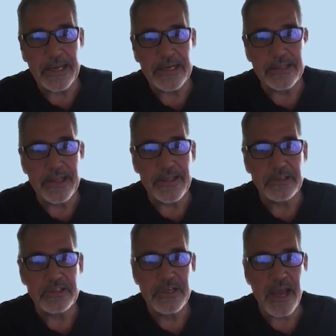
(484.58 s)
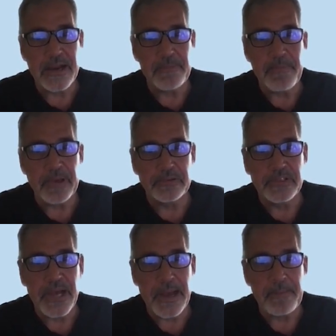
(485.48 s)
and then it's kind of built
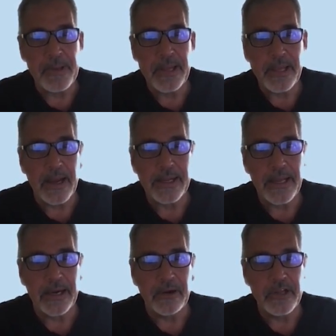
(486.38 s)
up here.